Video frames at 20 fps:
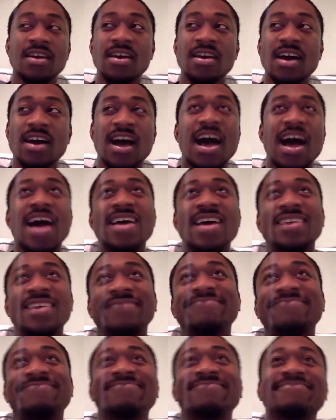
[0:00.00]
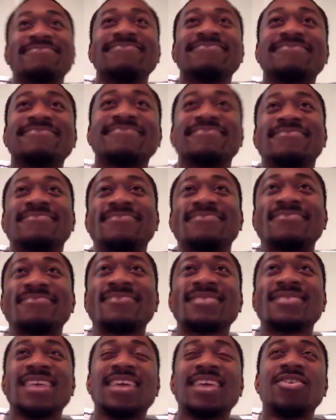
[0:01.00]
I
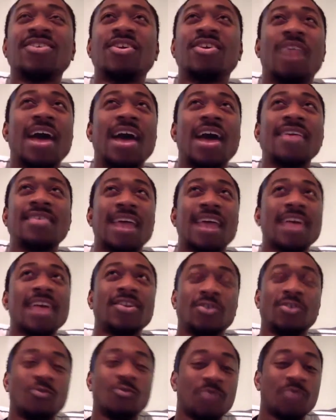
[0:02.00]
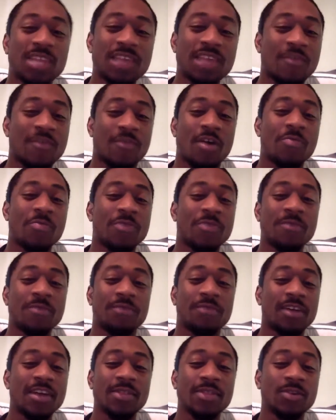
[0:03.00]
don't know. I don't really have a problem with him
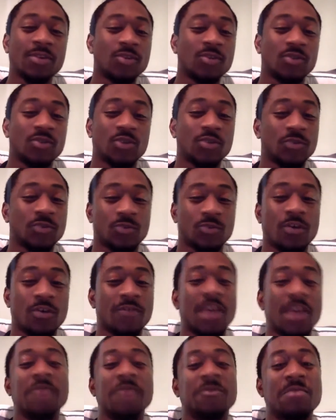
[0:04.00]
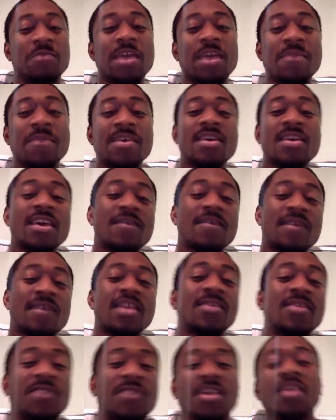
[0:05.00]
playing those 12 games. Maybe, if
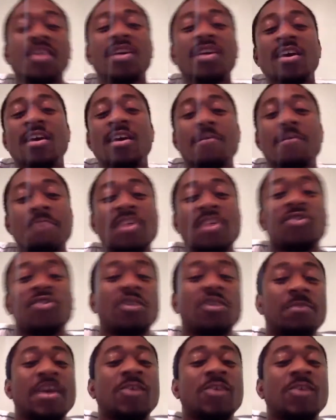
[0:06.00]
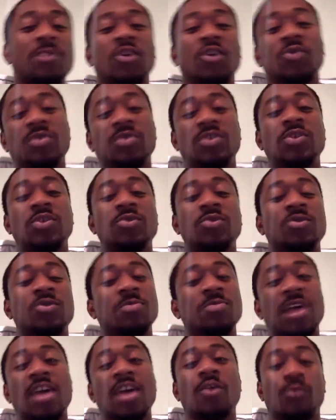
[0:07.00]
anything, Major League Baseball should institute some
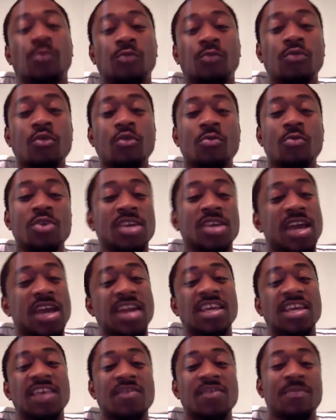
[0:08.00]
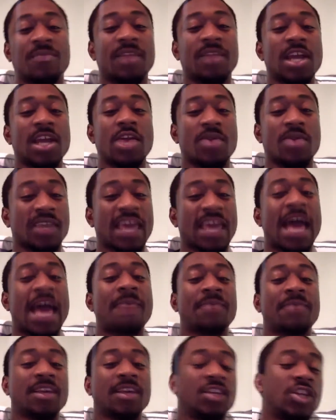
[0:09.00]
kind of rule where you kind of give a player a cap.
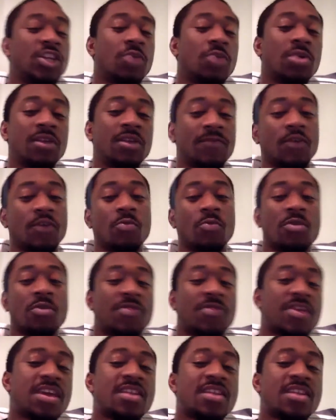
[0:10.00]
Like, you know what, if they're within